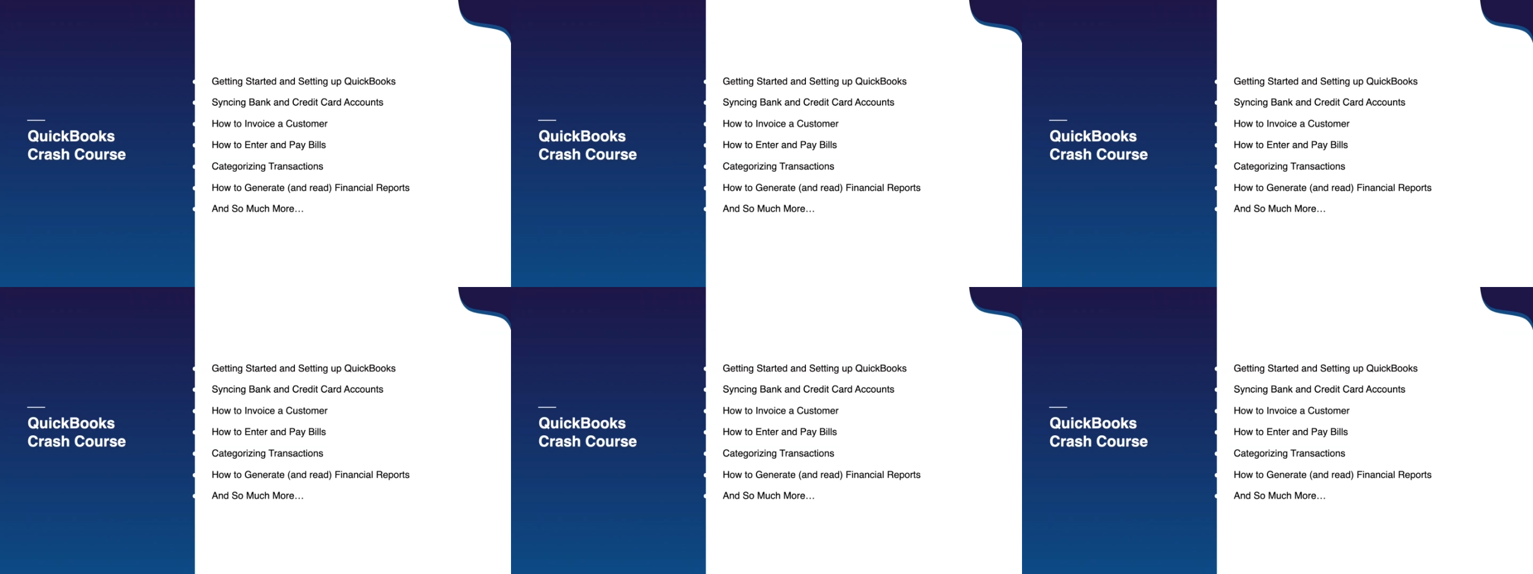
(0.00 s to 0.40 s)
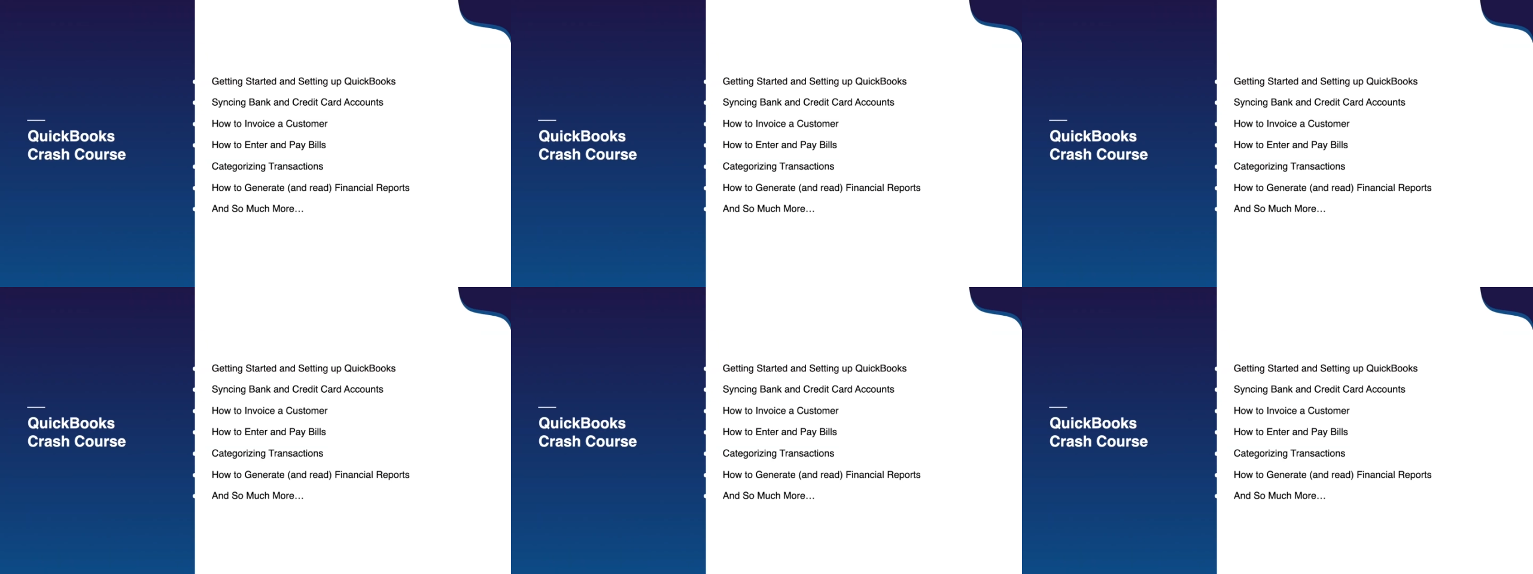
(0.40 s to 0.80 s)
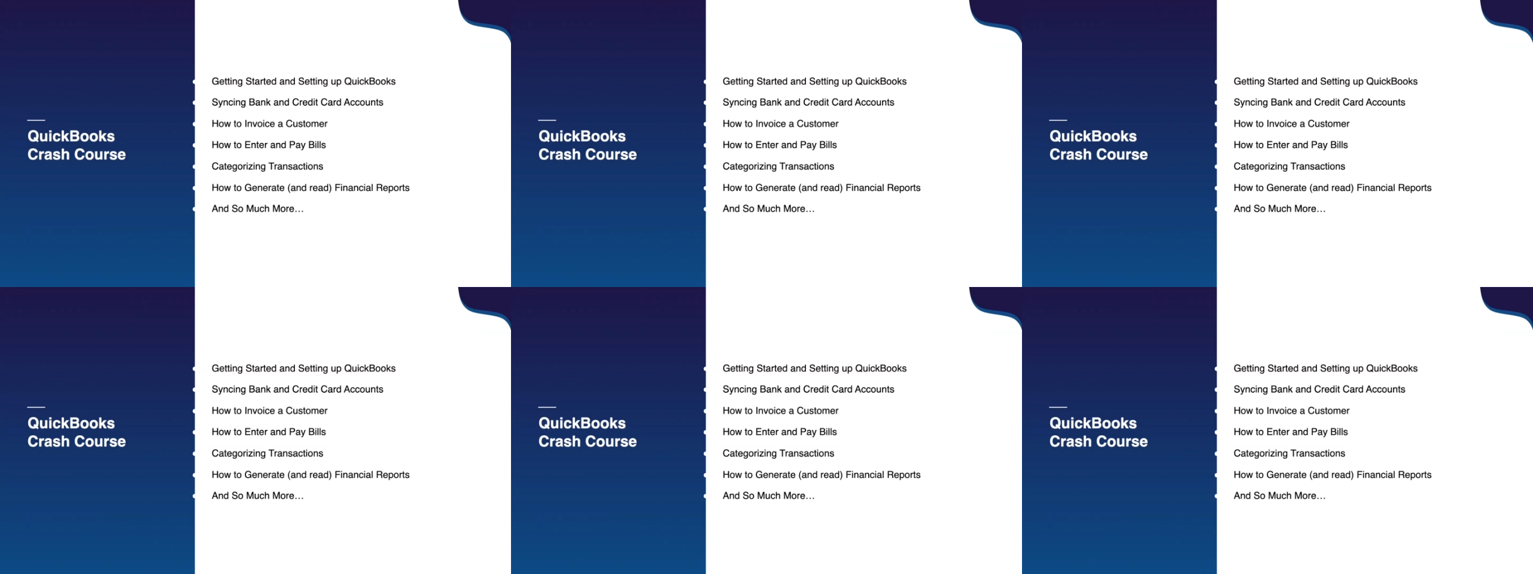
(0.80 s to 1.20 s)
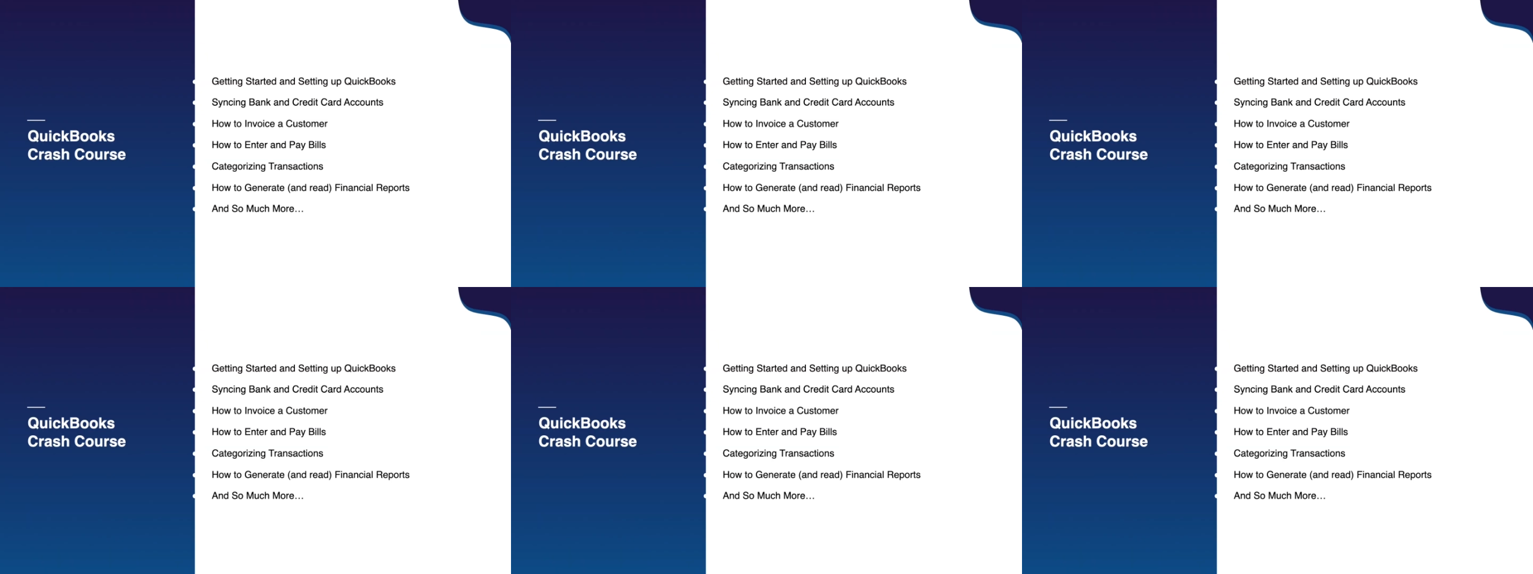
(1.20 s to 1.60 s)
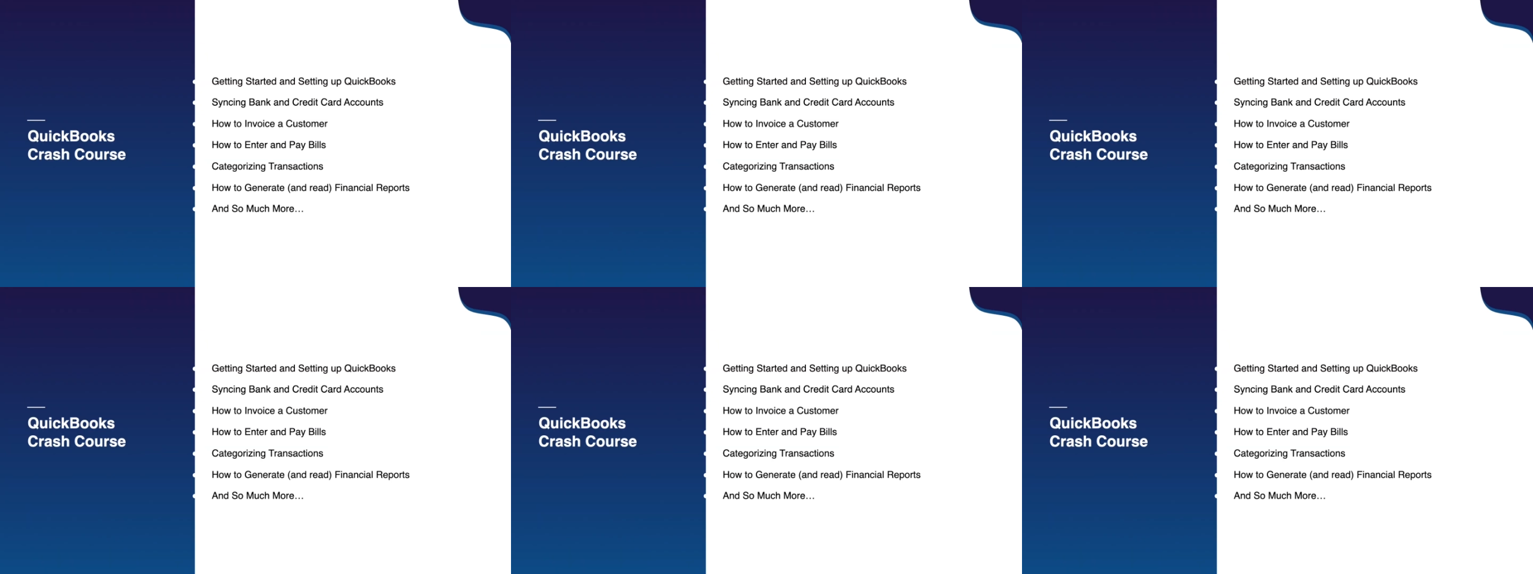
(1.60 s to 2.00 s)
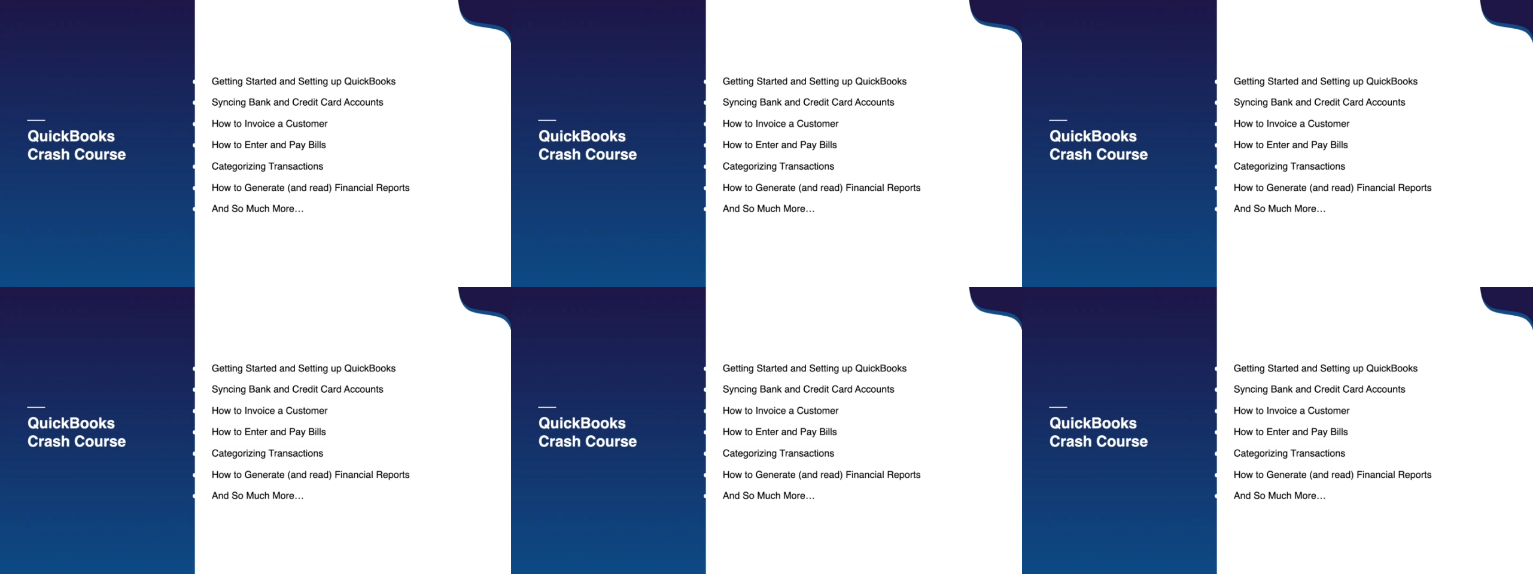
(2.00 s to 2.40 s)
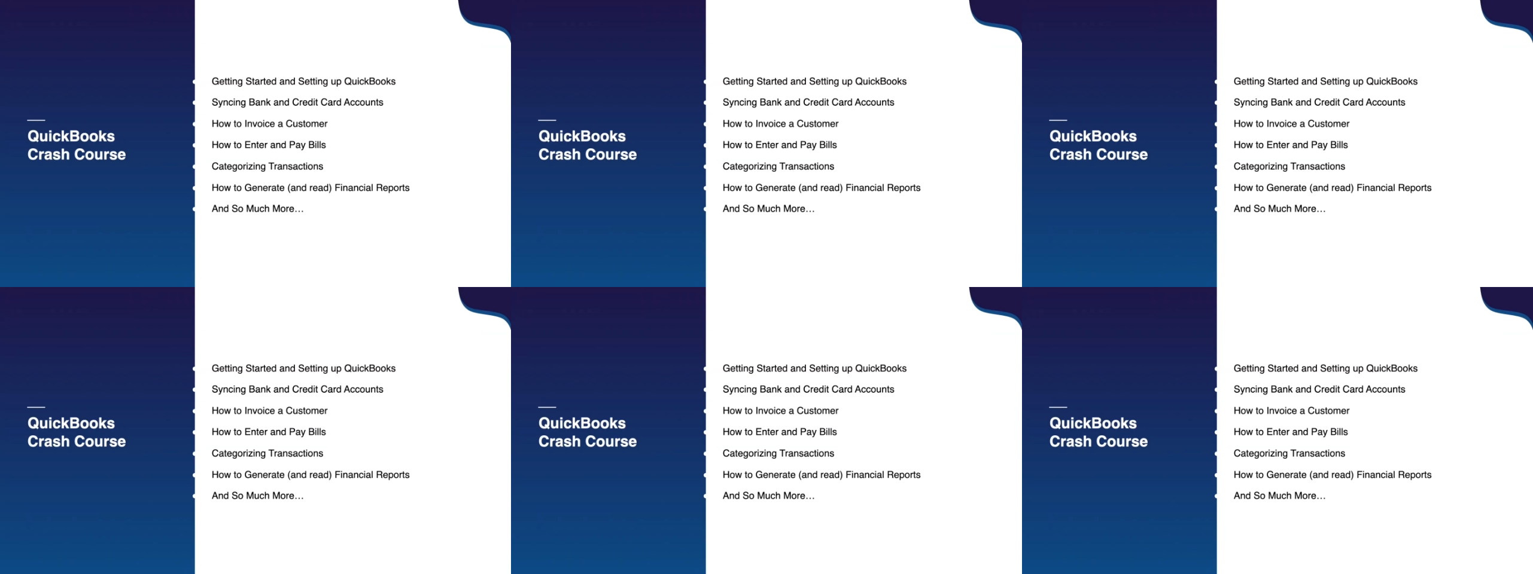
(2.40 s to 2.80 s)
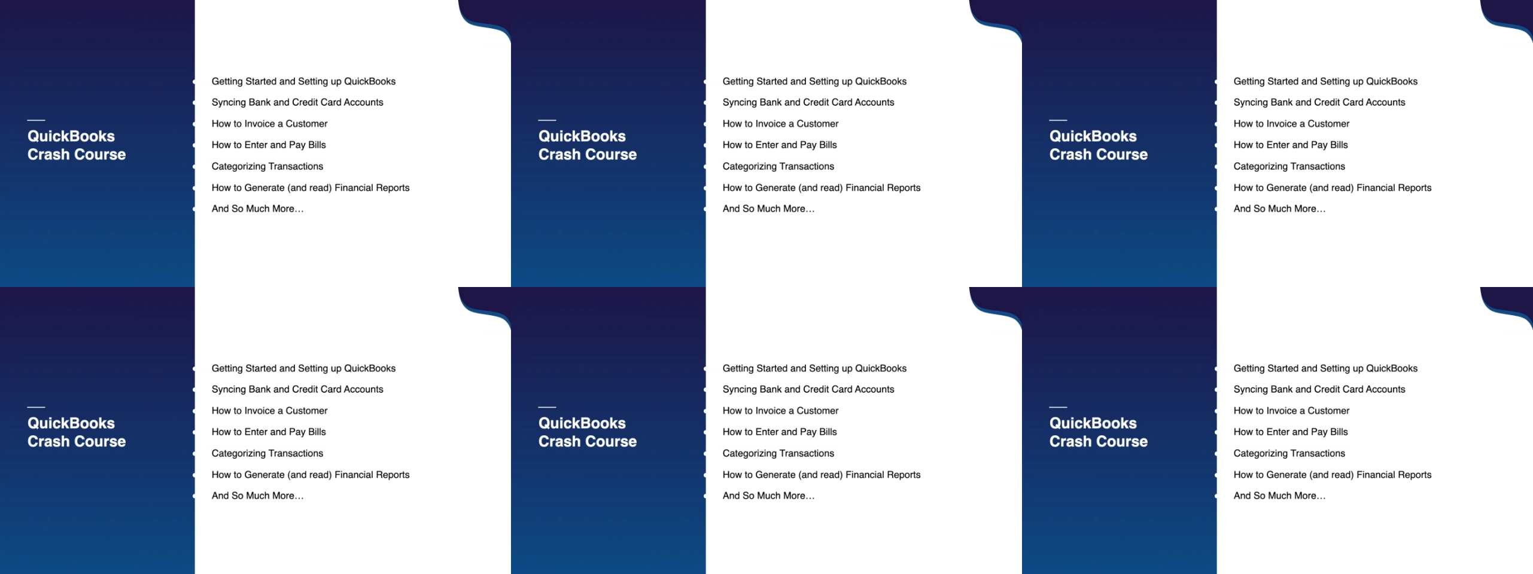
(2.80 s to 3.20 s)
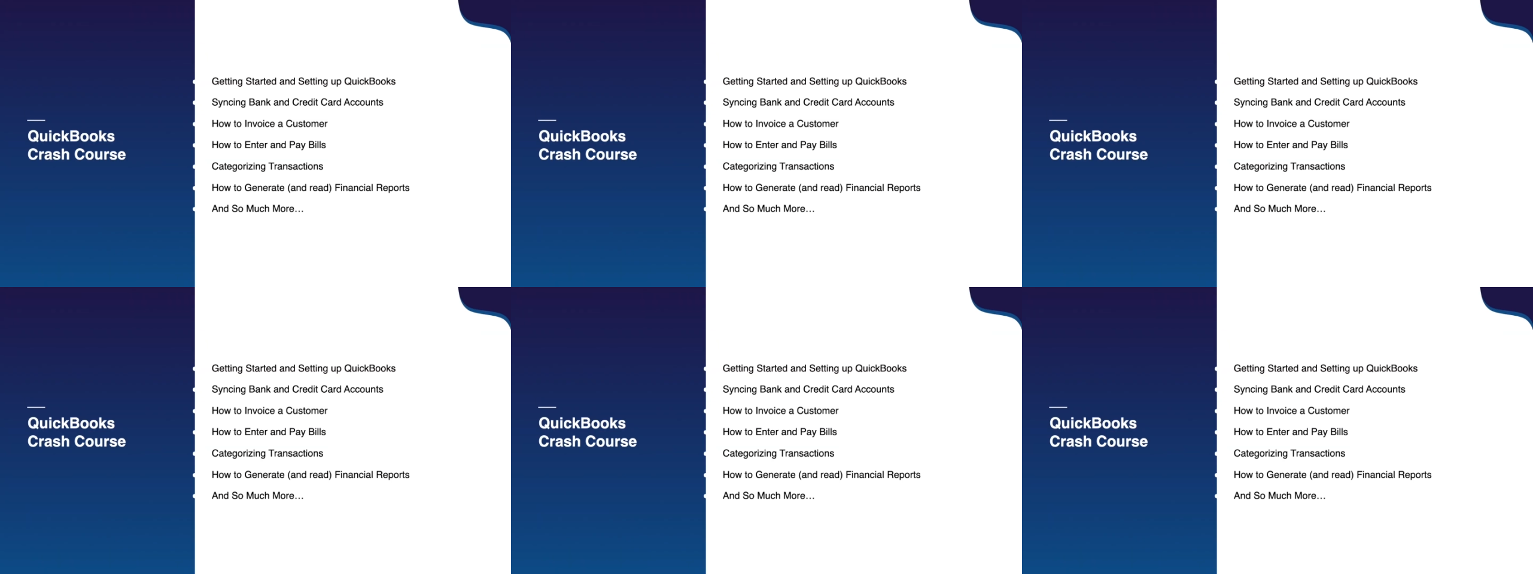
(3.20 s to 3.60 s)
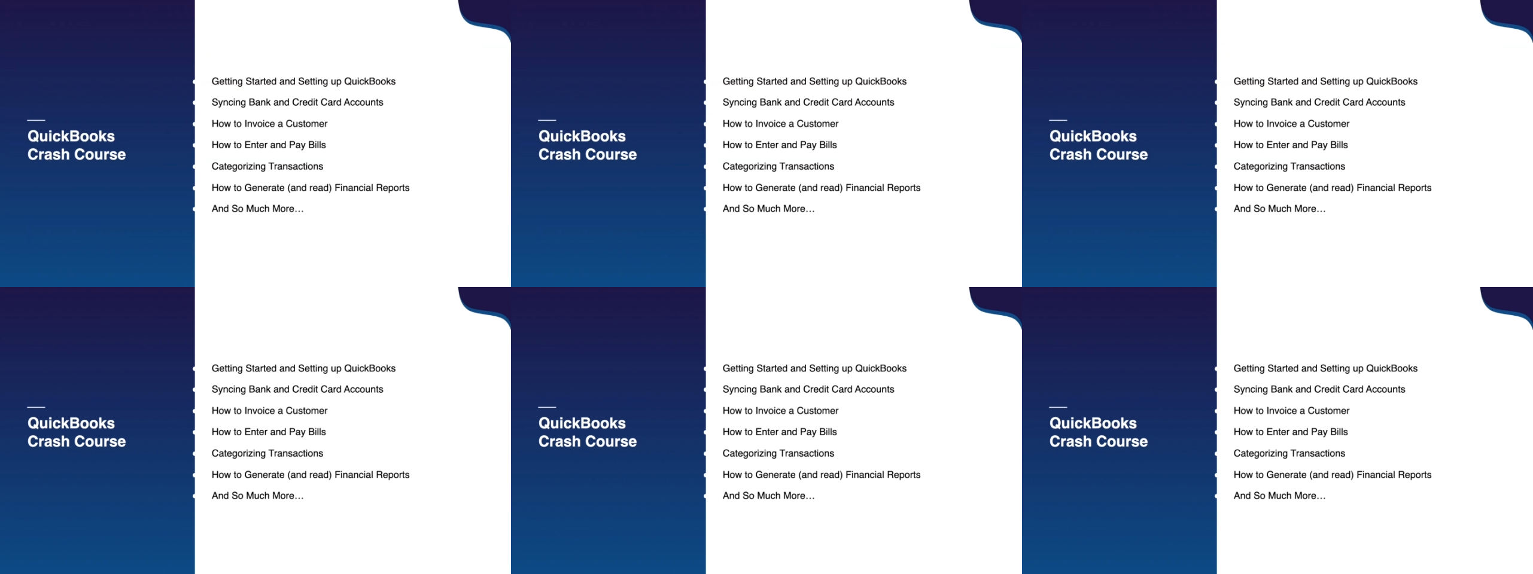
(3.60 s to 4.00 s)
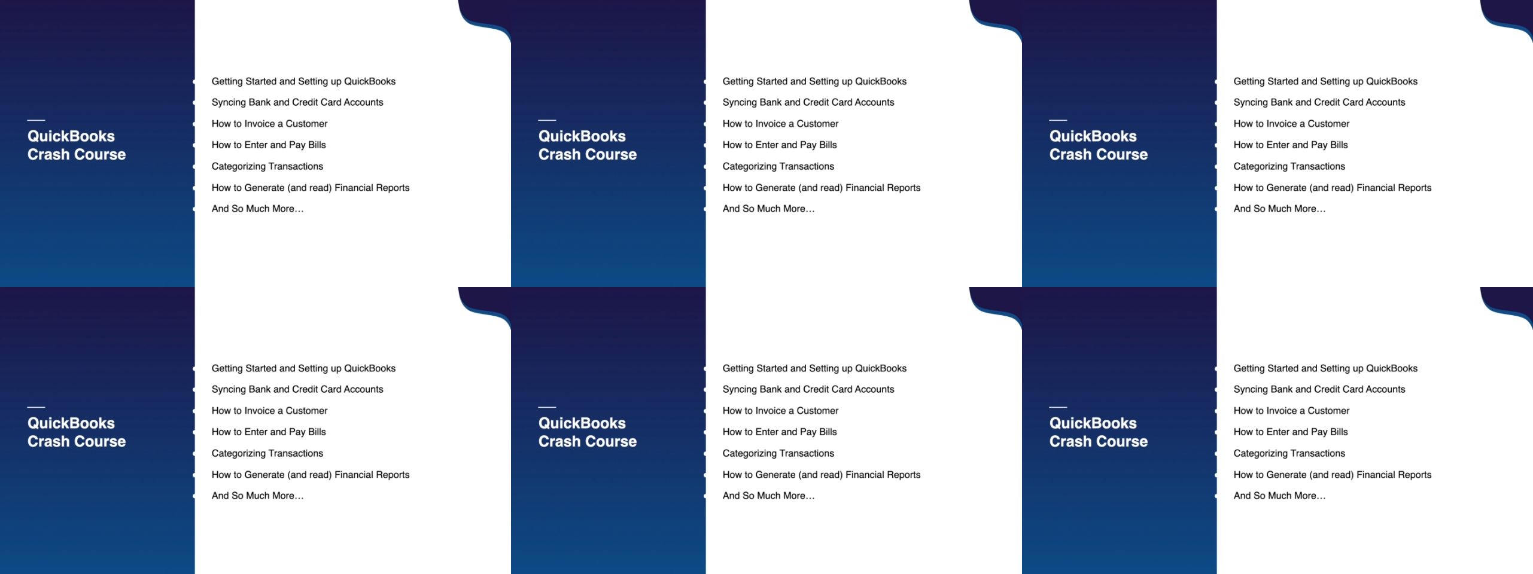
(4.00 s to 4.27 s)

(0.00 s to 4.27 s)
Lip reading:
[unreadable: no face in view]